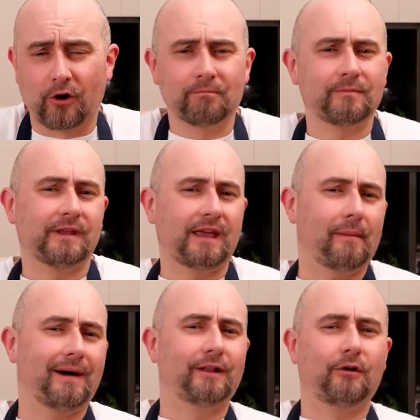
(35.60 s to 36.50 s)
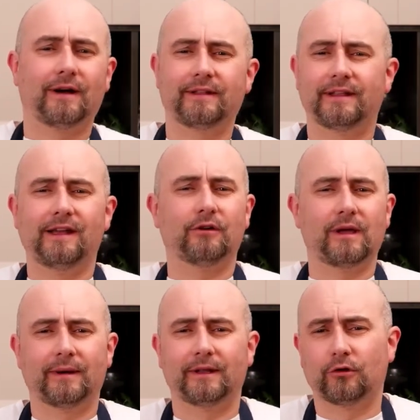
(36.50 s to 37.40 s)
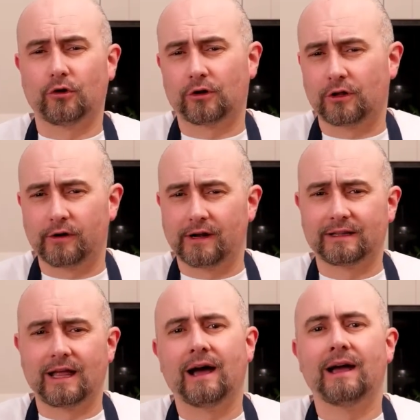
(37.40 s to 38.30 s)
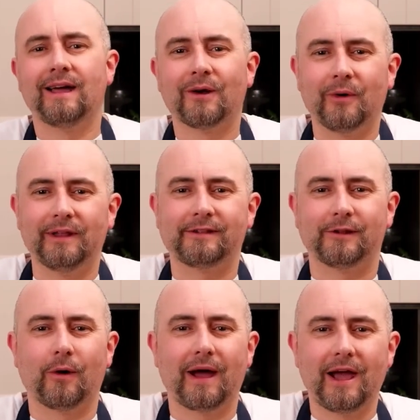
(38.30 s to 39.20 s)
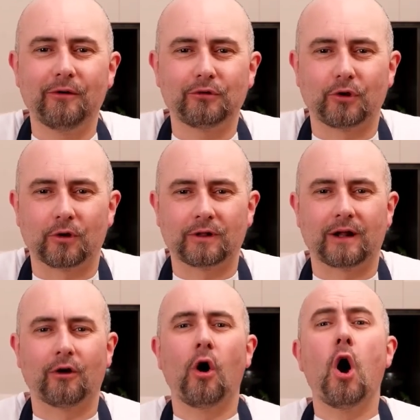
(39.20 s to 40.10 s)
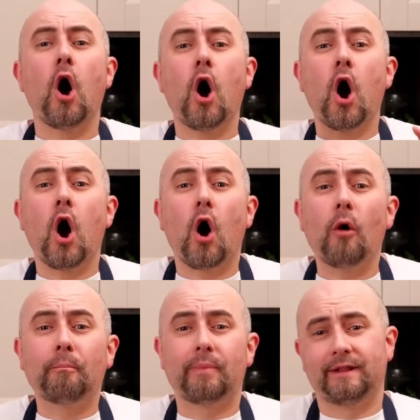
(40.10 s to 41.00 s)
call it Casatiello, call it Tortano. Actually, this is a Tortano.